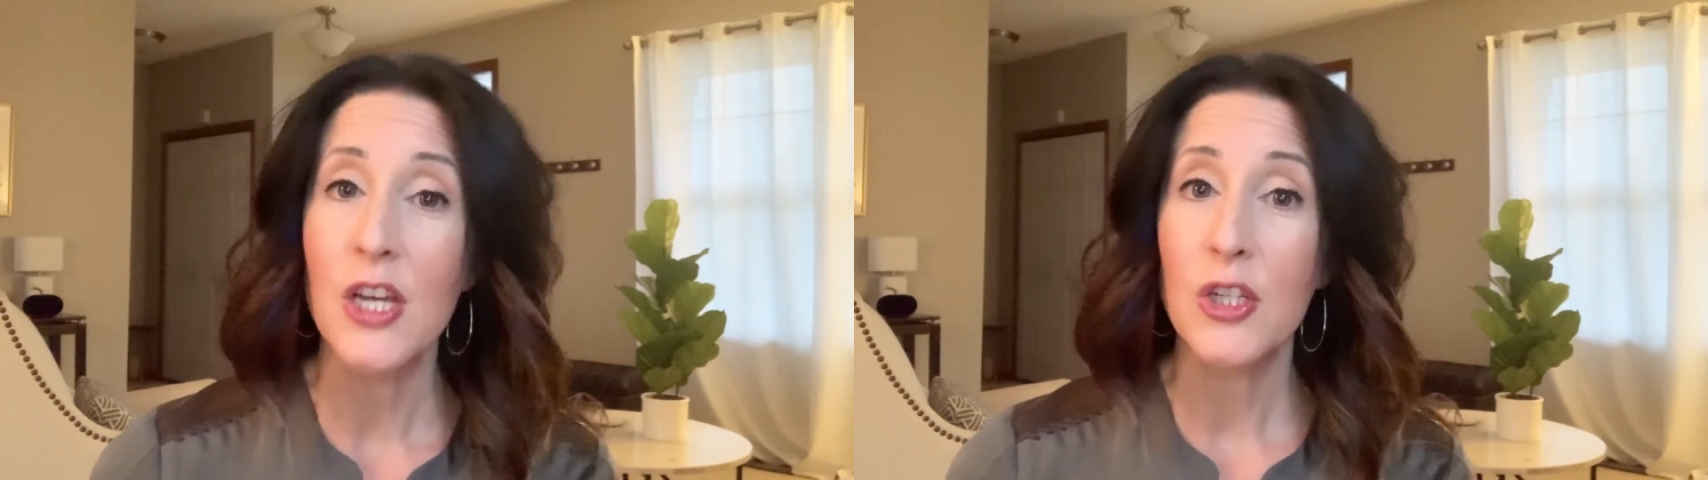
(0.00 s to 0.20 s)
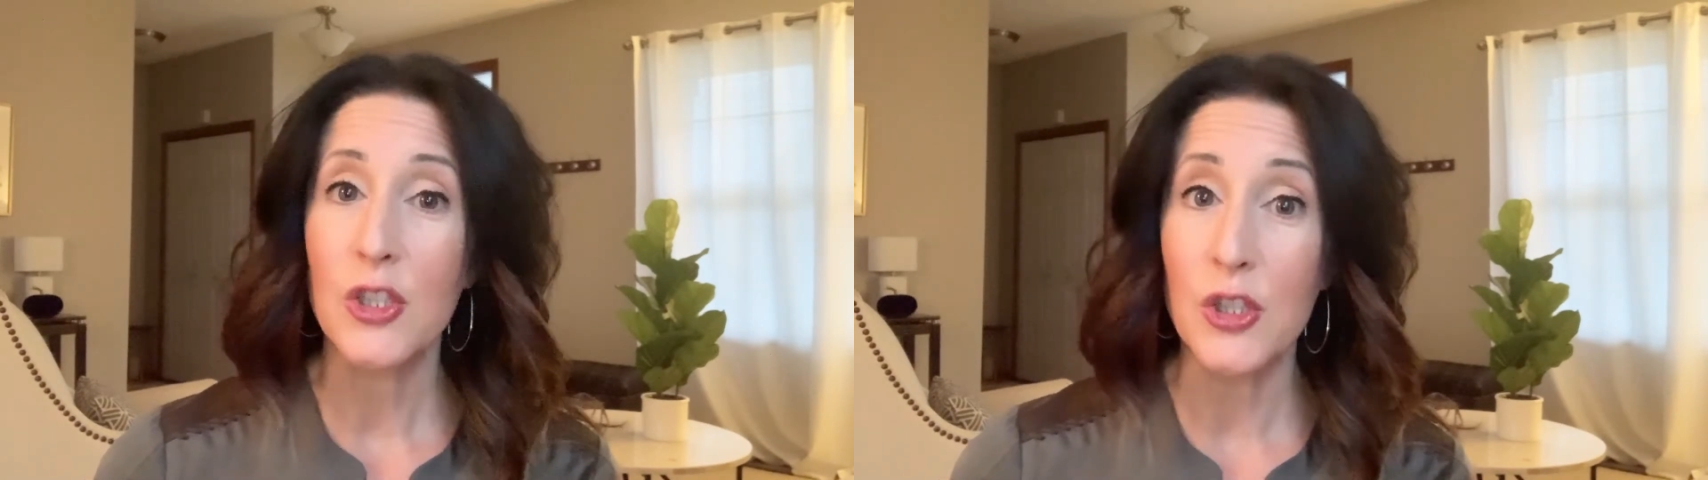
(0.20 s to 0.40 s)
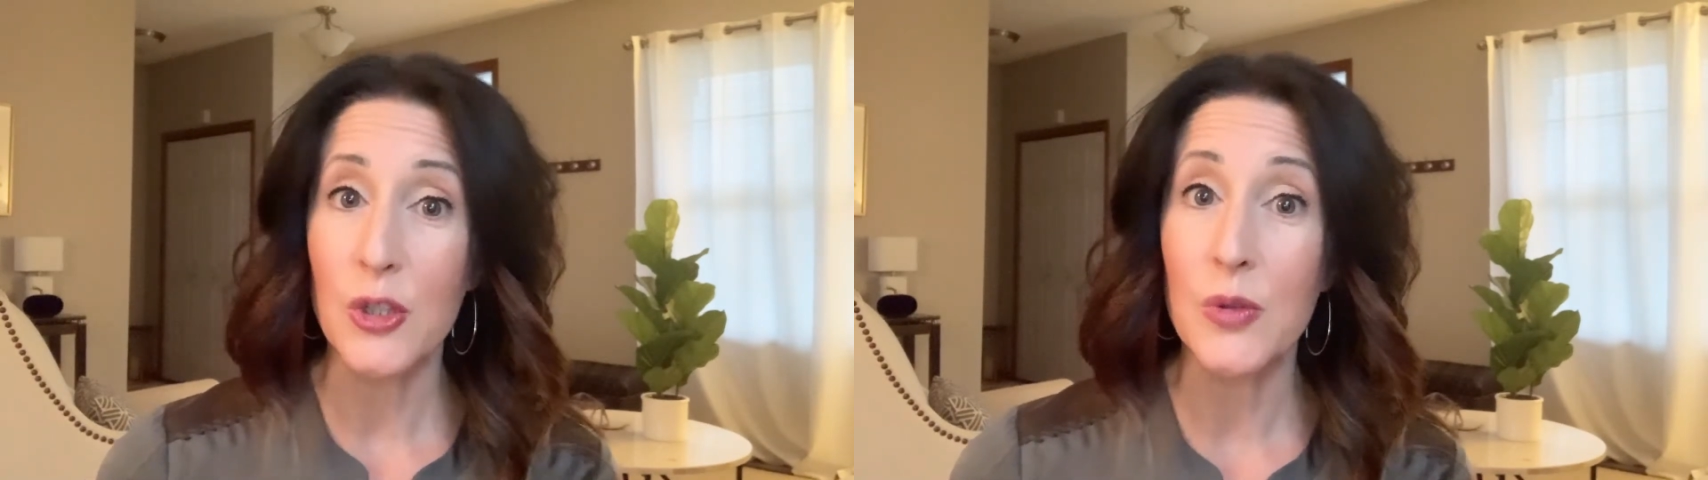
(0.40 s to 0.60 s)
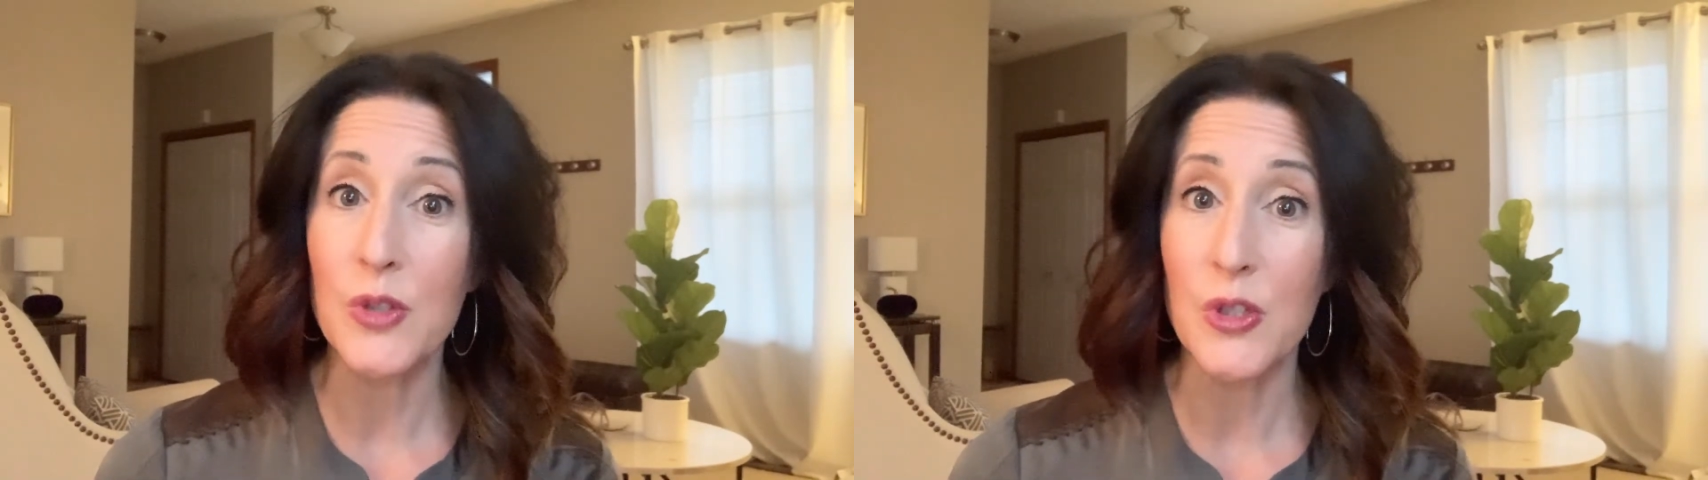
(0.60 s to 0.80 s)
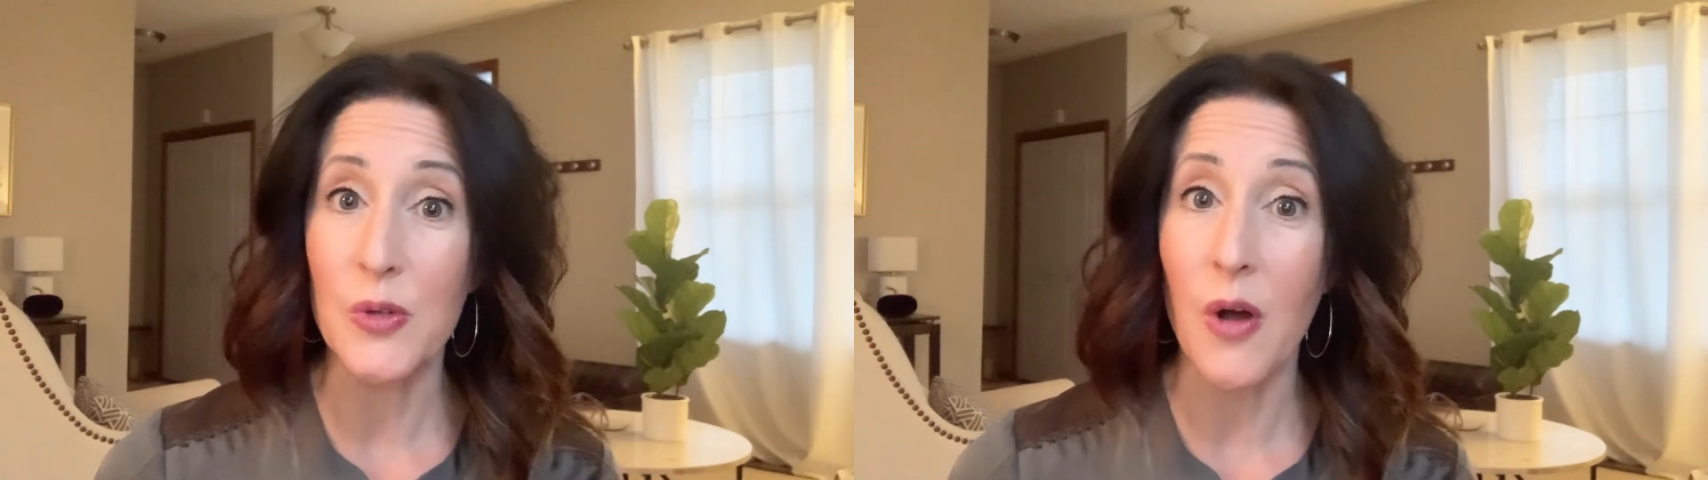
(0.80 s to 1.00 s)
you
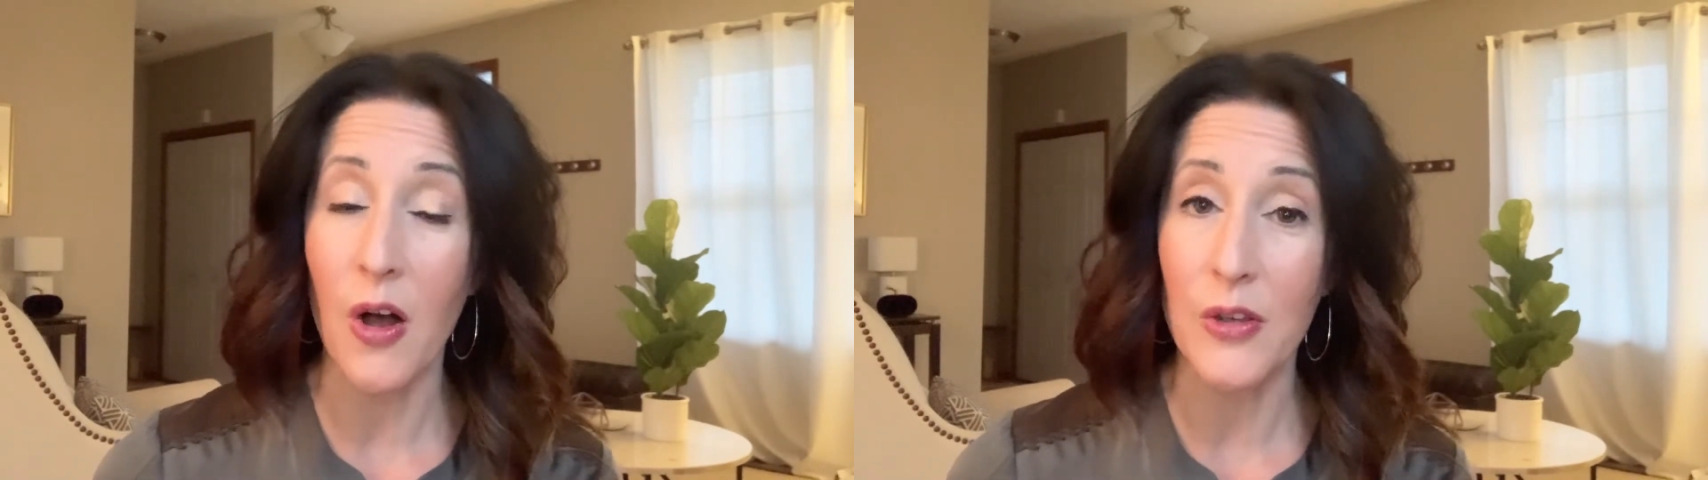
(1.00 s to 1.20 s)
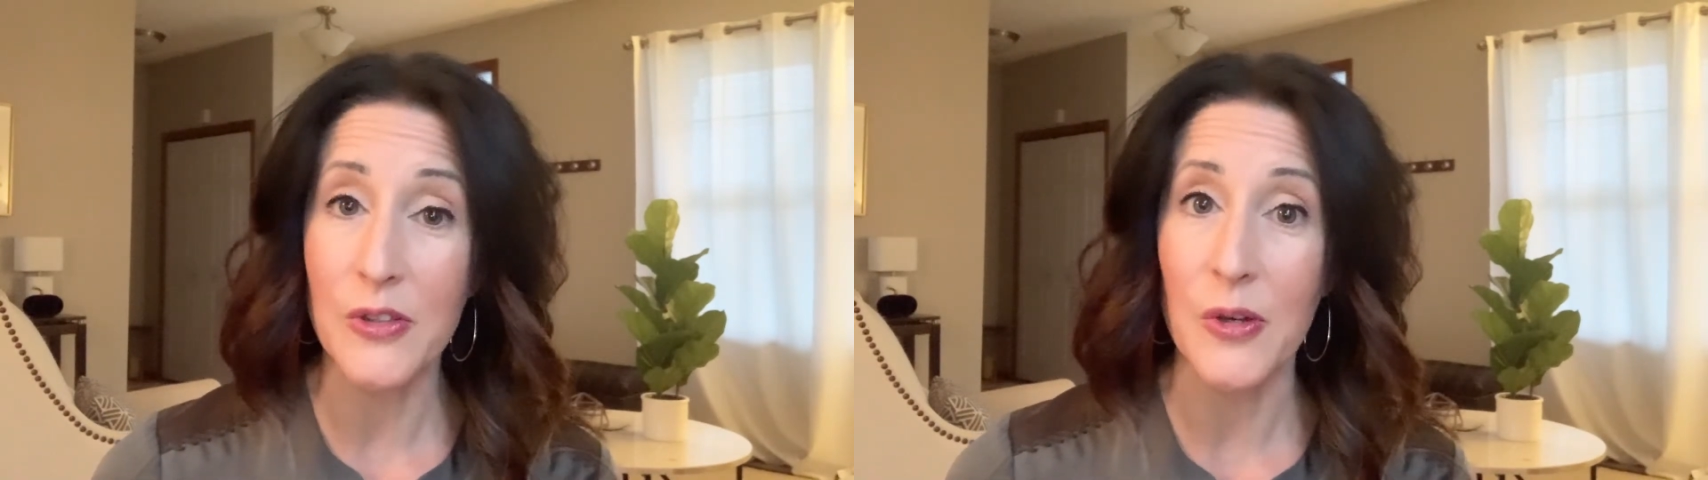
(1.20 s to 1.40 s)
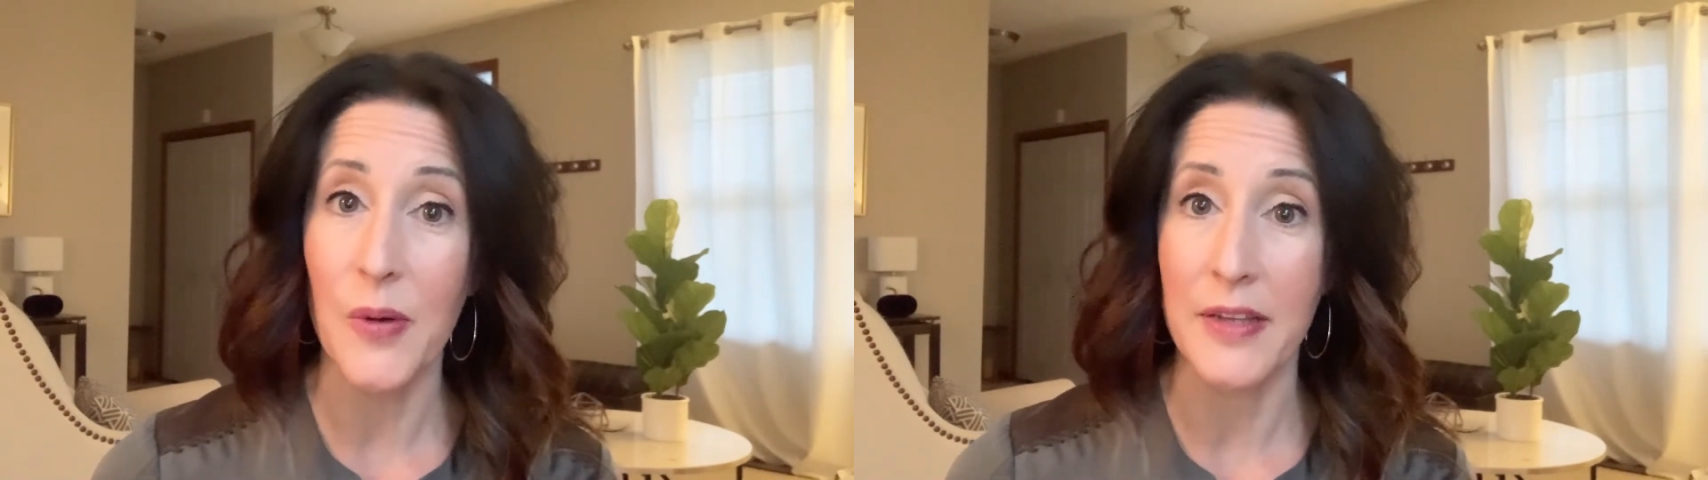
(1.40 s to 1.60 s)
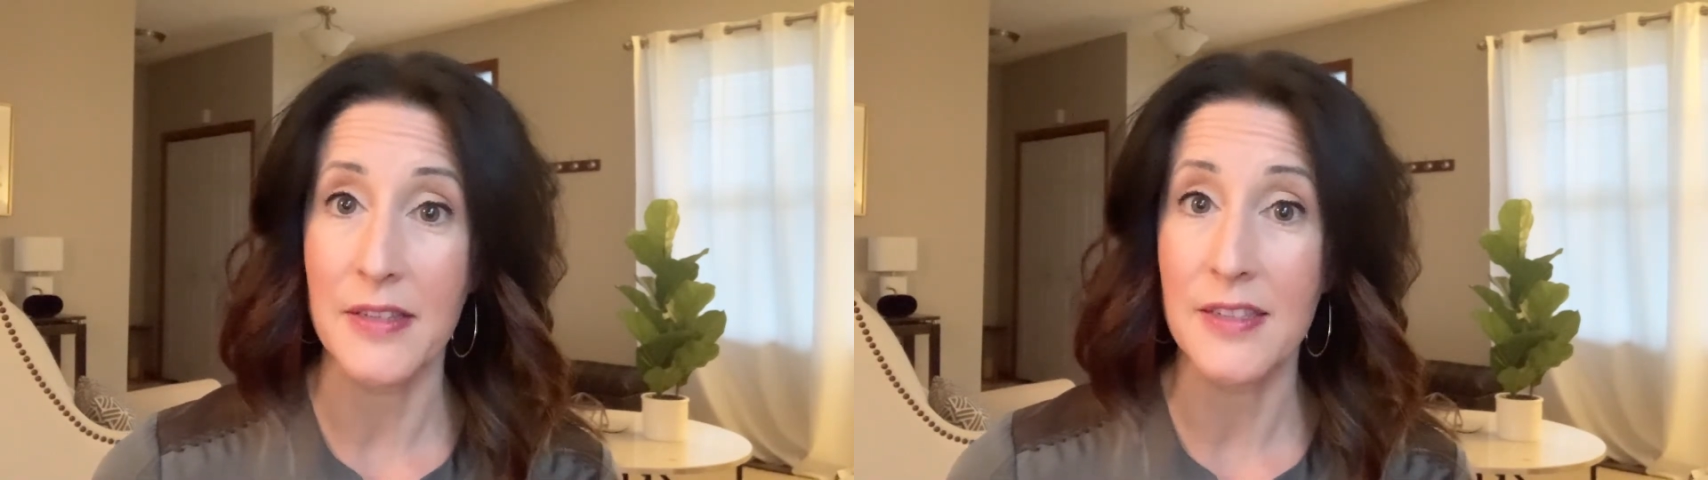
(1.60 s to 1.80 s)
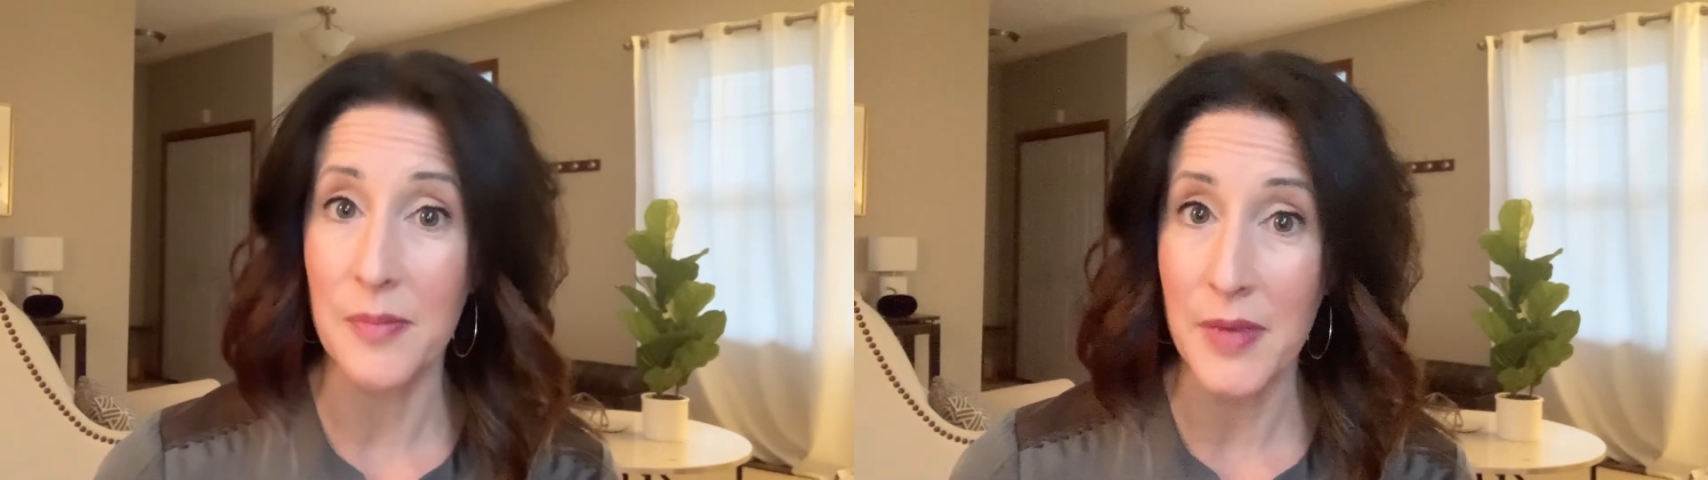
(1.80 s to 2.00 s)
do also
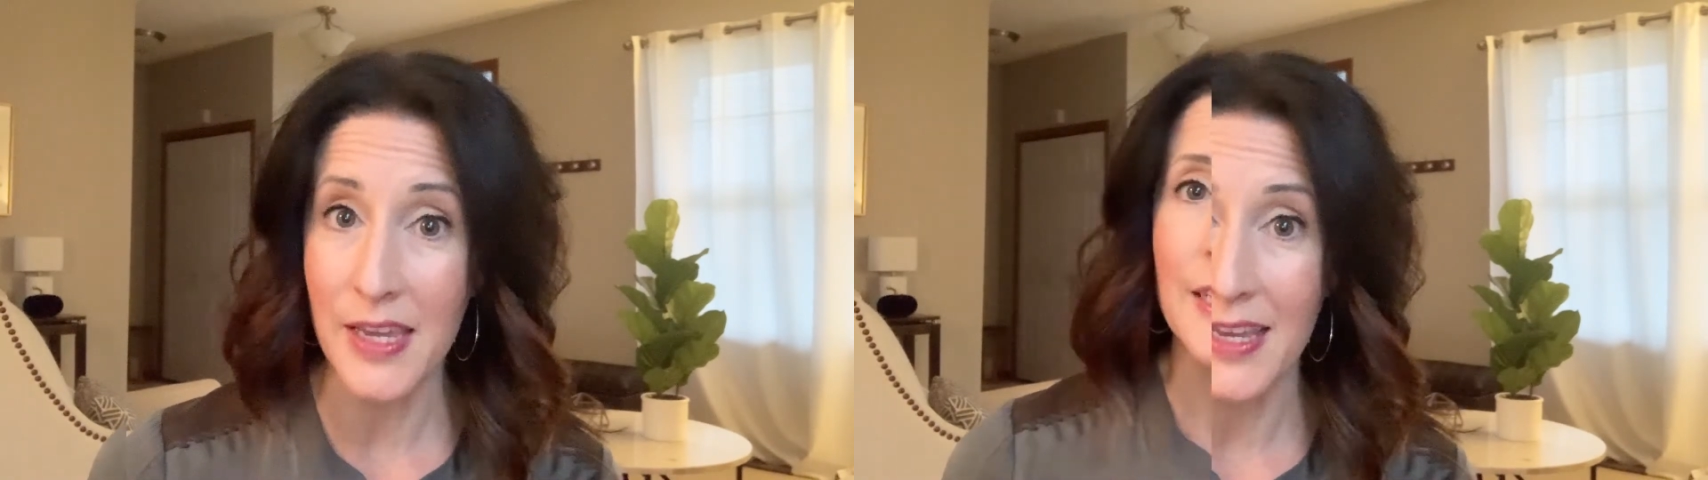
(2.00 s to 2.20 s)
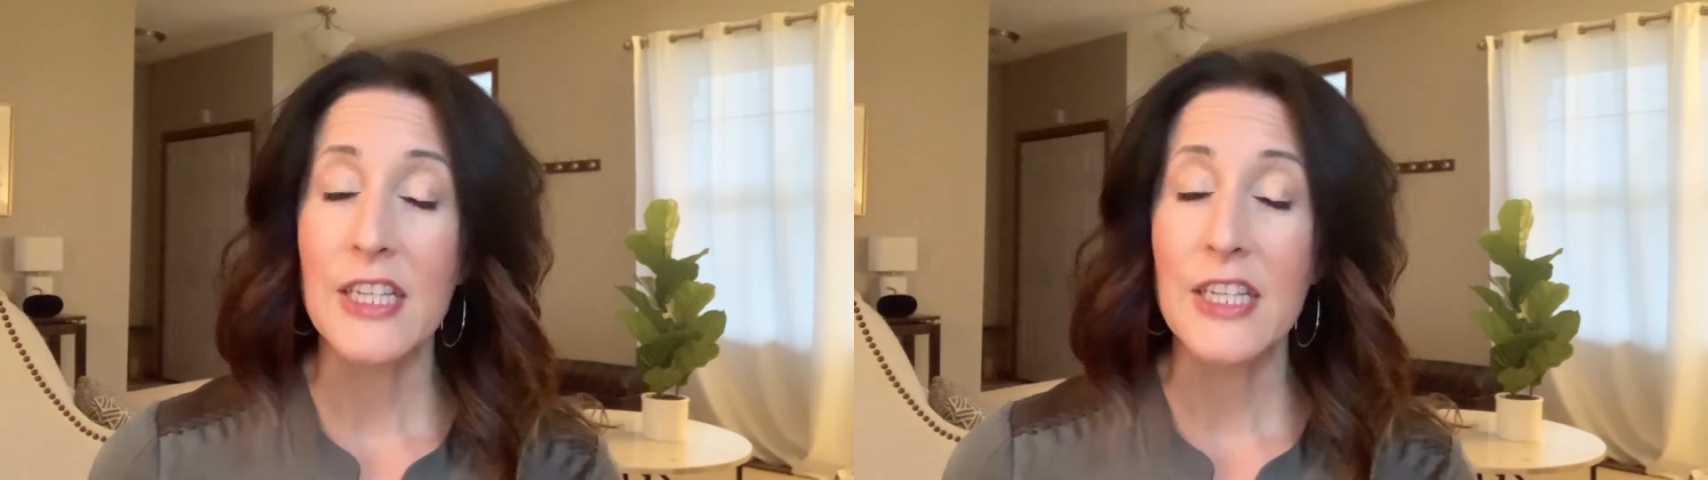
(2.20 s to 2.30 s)
unto me."